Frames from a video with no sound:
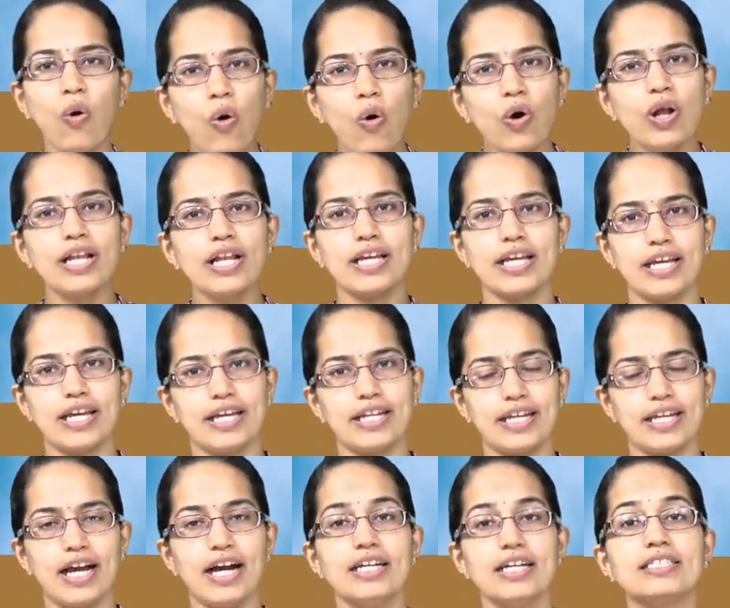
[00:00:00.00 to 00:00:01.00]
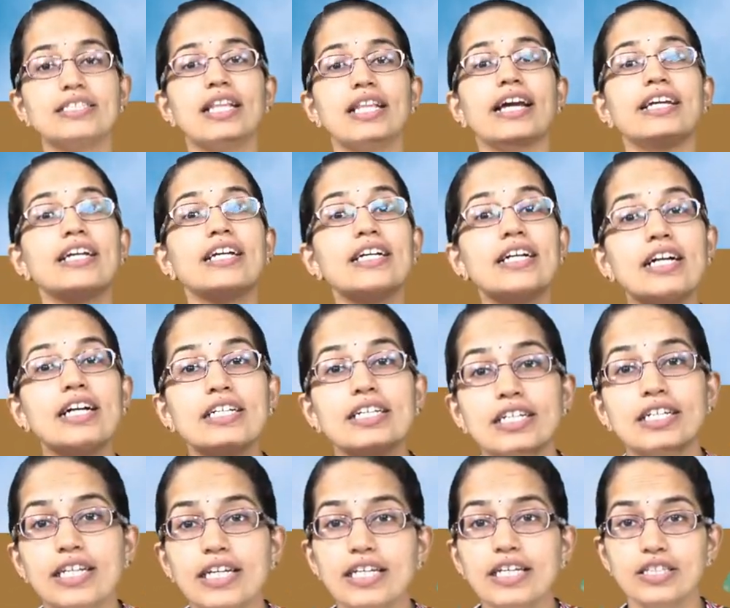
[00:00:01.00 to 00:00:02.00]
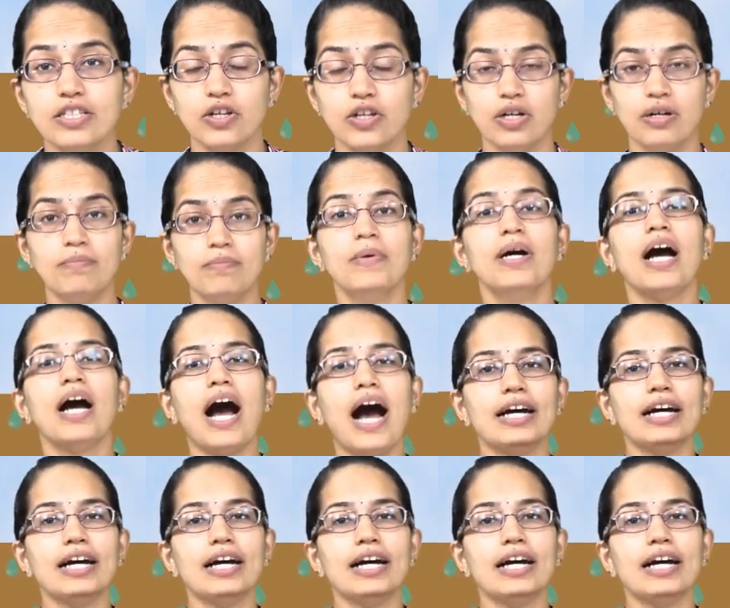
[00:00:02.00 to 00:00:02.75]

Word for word: whole area, it's like a continuum,